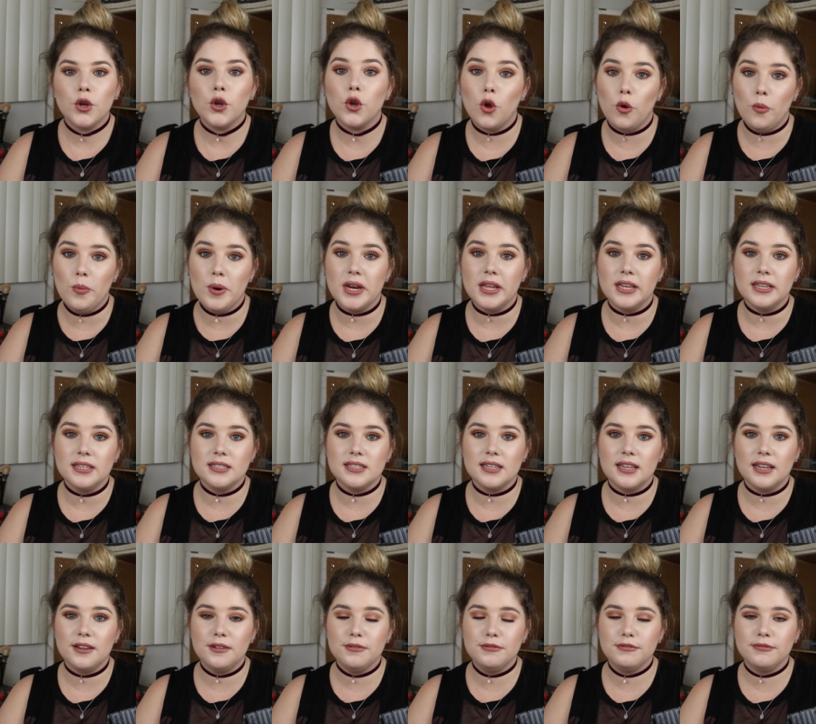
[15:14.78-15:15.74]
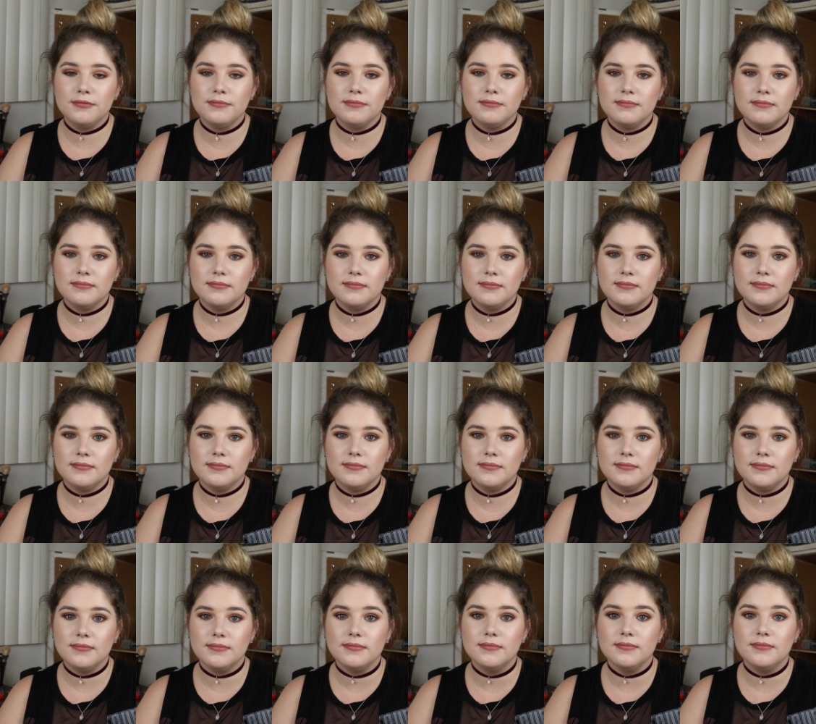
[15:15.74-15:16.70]
Nobody is safe.
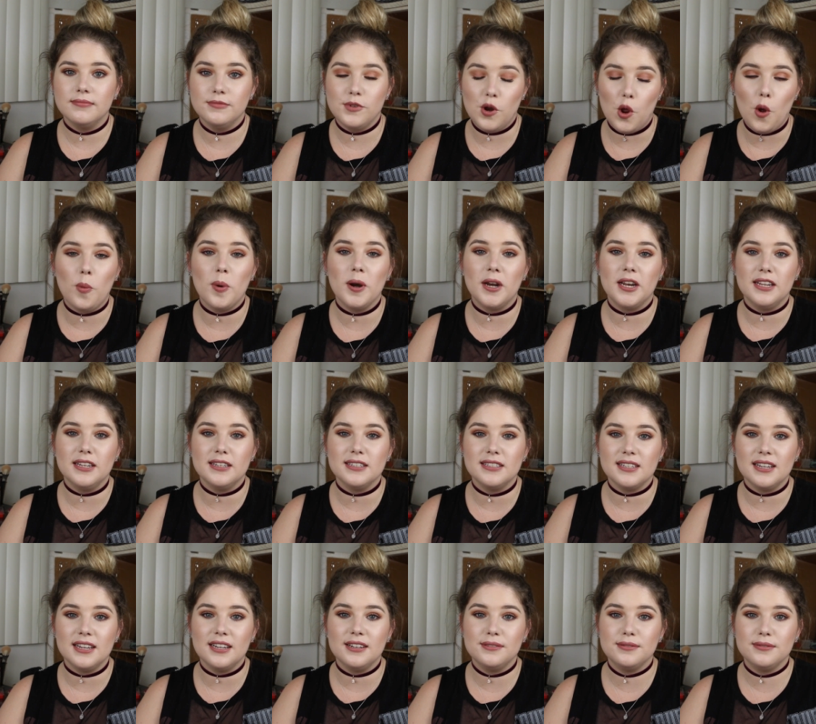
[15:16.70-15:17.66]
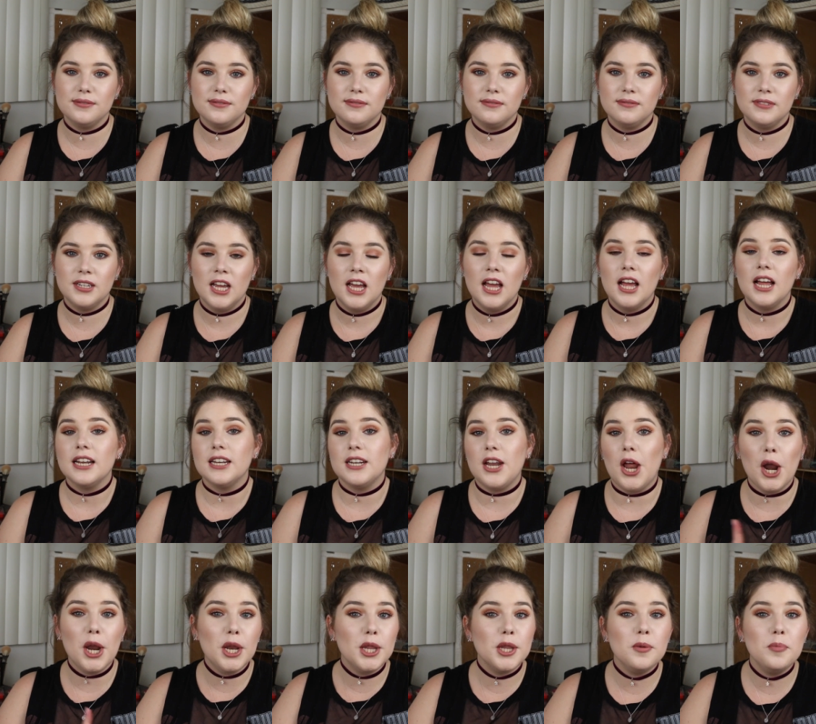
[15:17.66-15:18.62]
Nobody is safe.
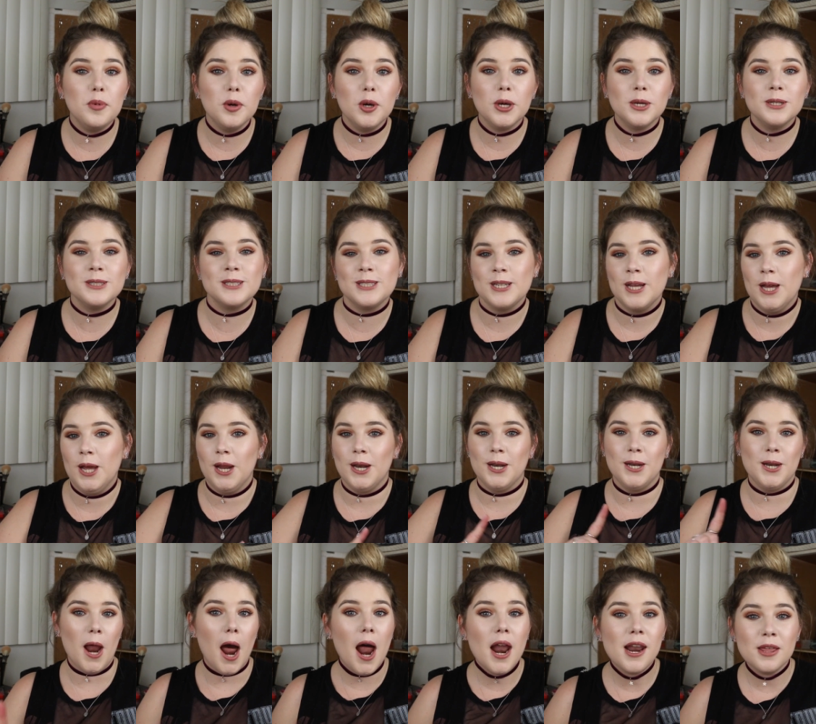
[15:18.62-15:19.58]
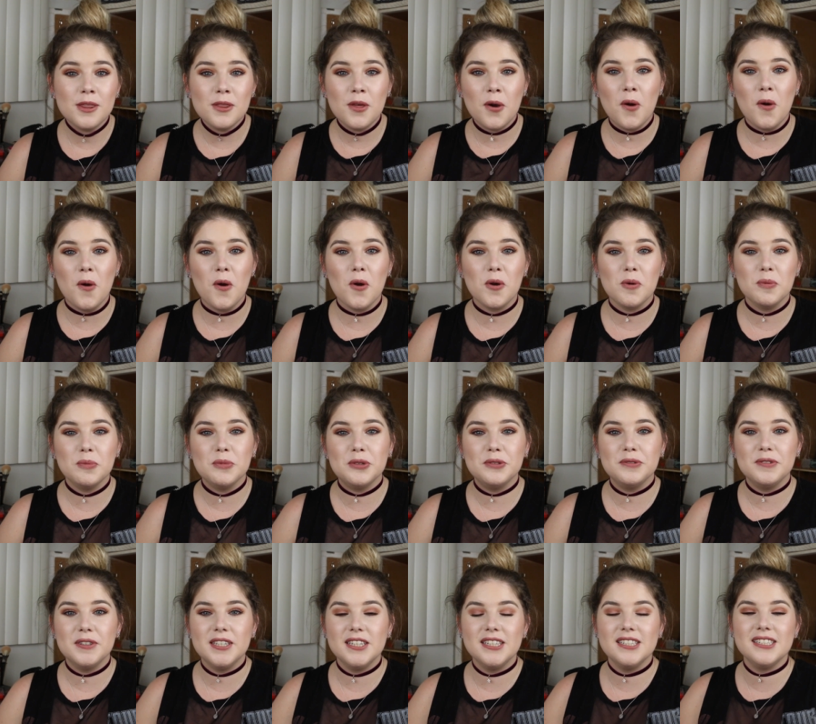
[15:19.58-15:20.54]
Not in the books, not in the horror
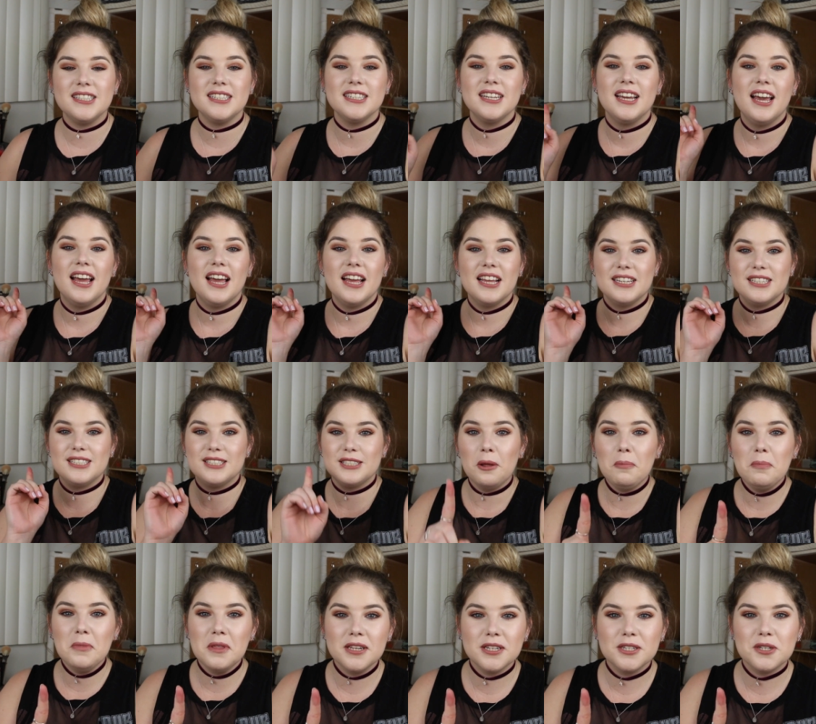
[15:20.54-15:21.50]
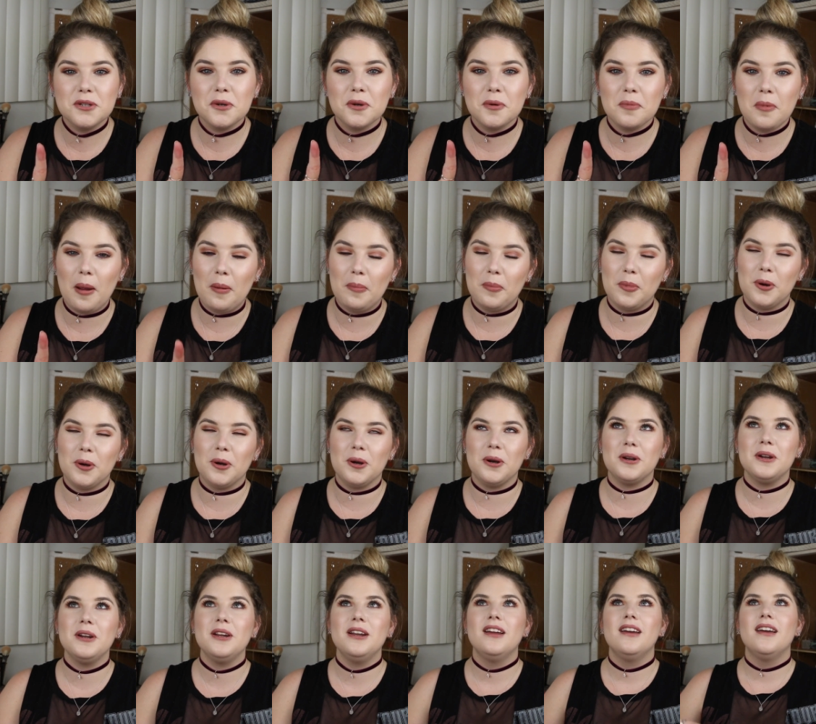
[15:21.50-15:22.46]
movies. Something to
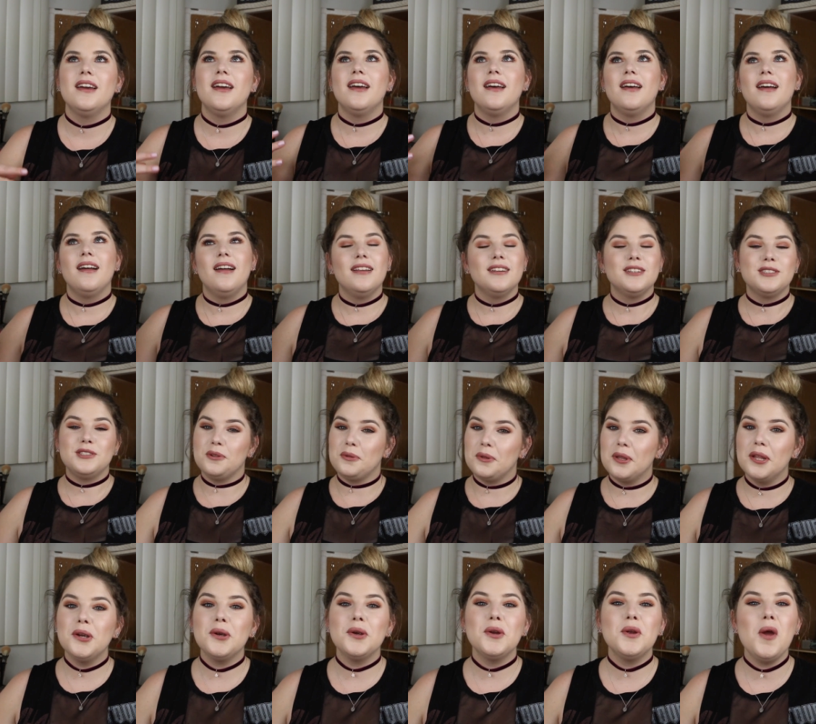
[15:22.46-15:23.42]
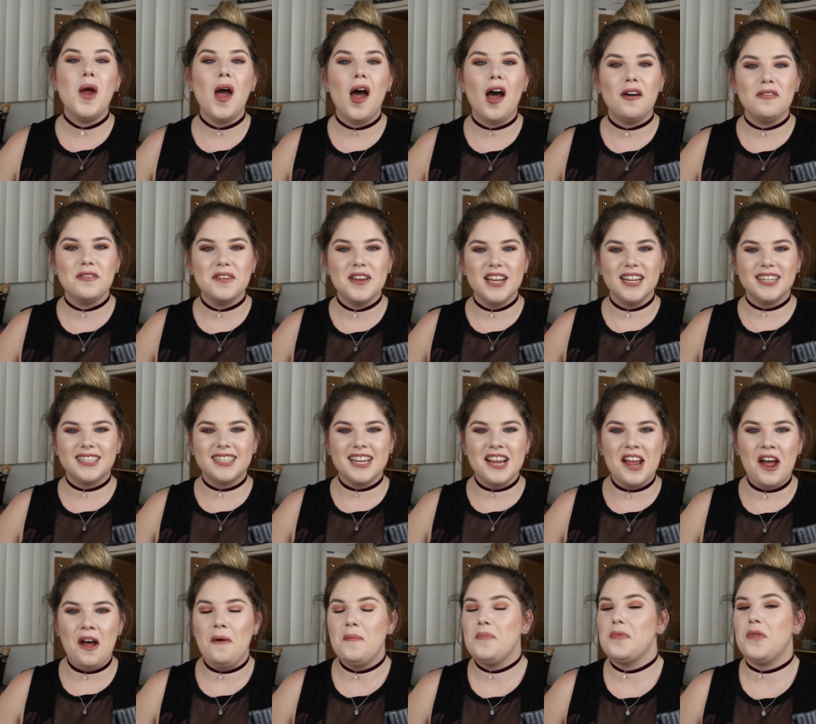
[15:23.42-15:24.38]
remember. So there you have it.
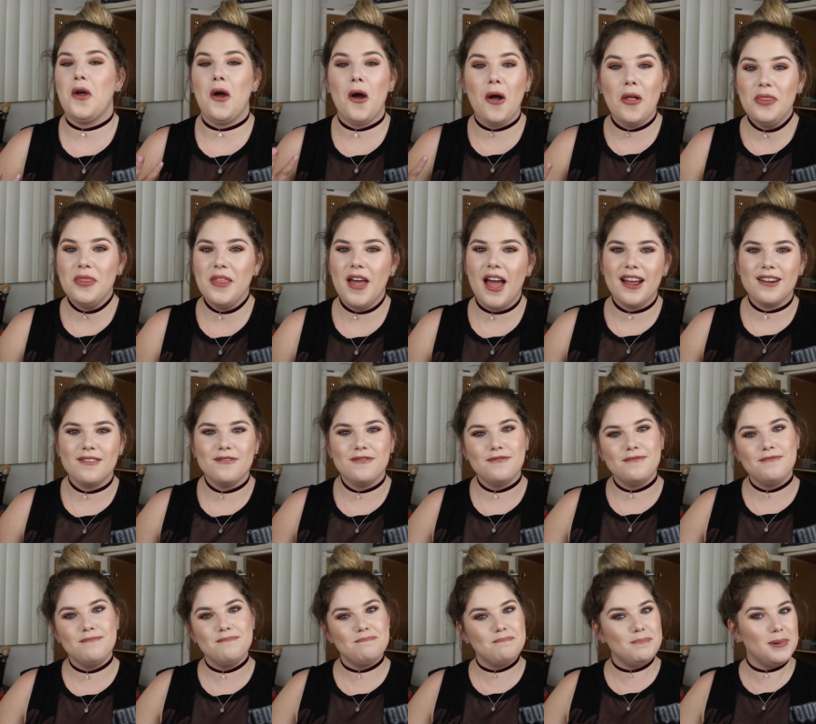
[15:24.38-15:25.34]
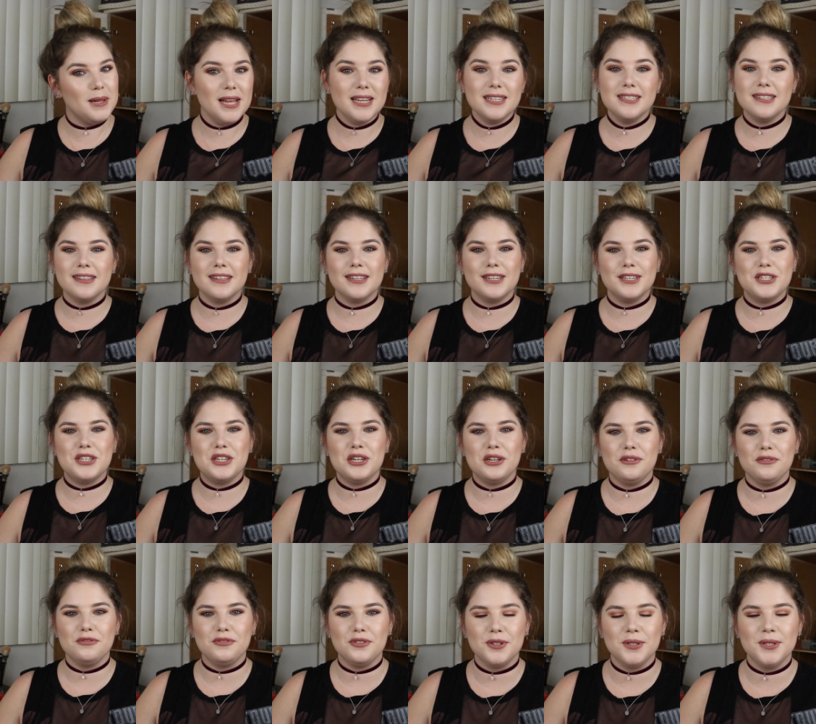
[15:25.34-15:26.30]
On that pleasantly
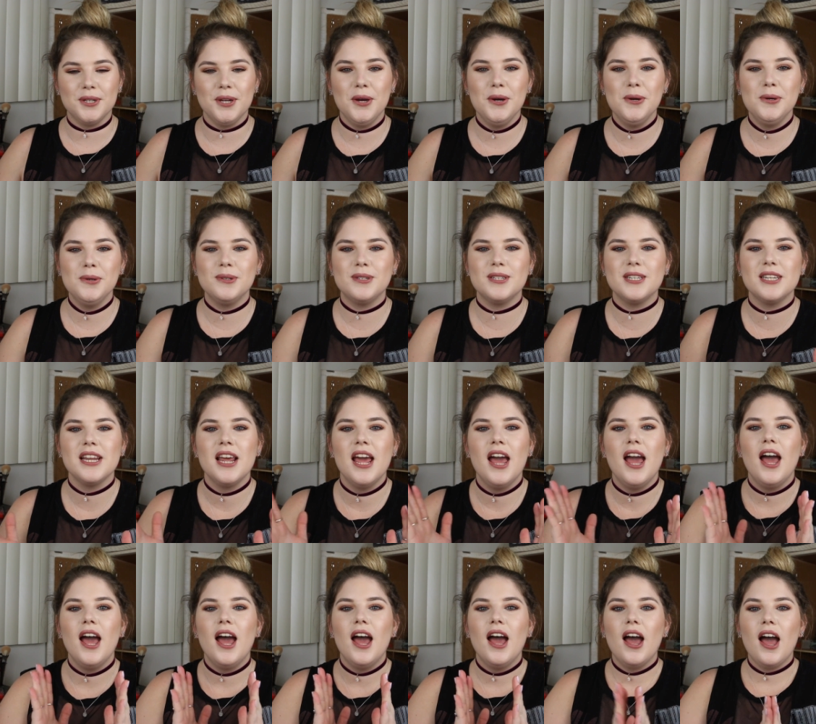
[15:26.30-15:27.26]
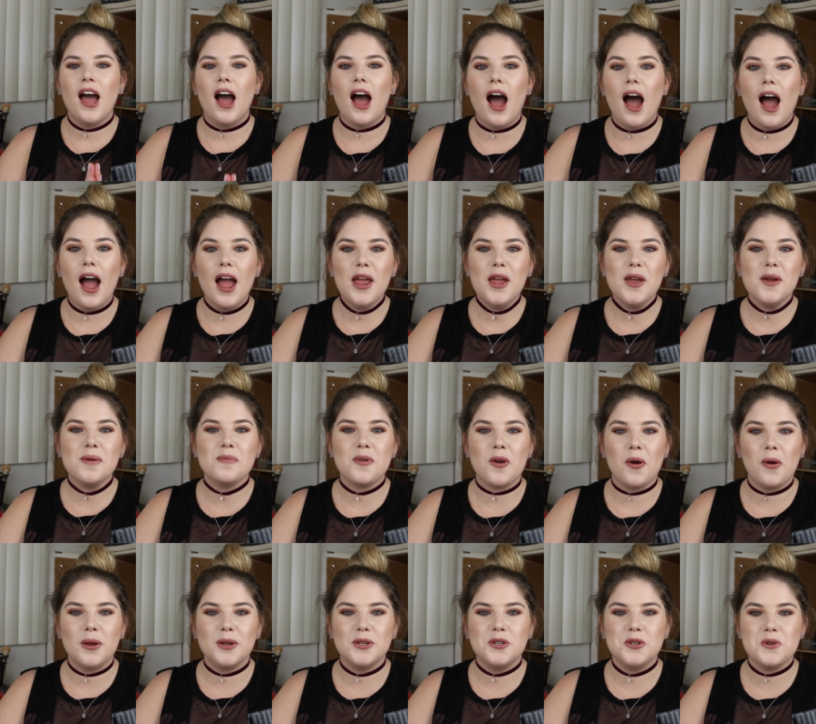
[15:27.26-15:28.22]
cheerful note, I am
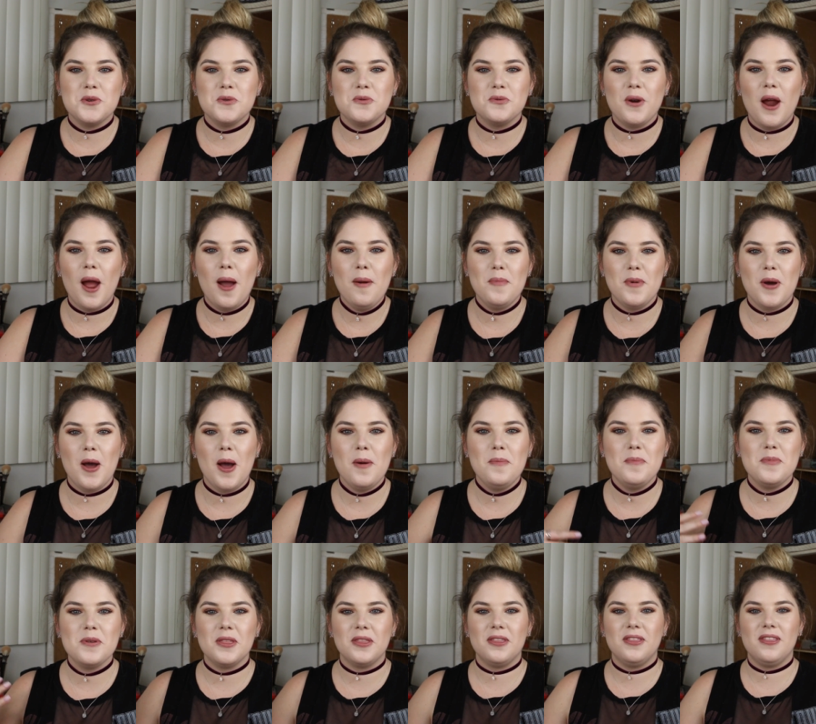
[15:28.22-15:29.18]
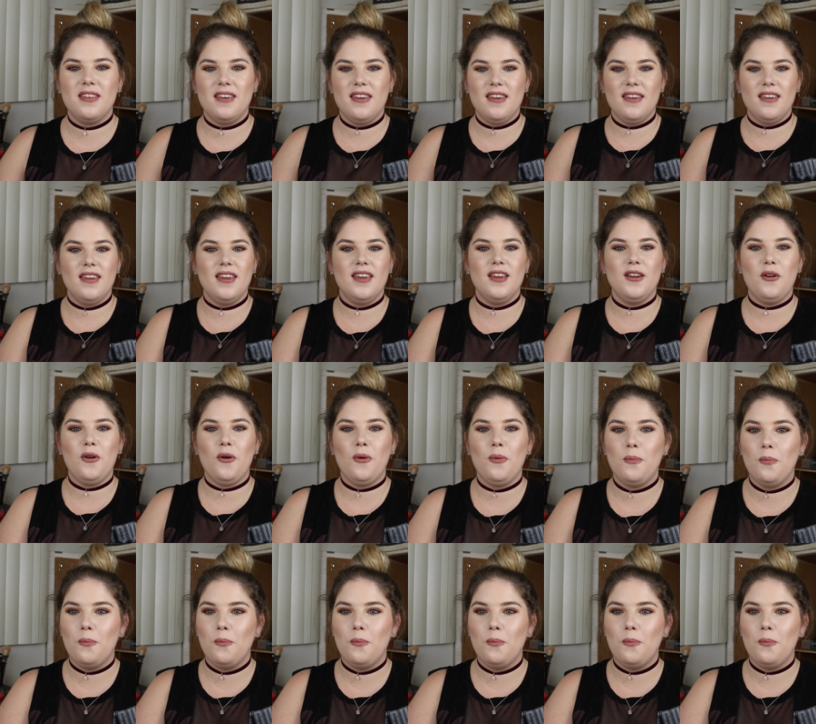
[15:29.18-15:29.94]
going to wrap up the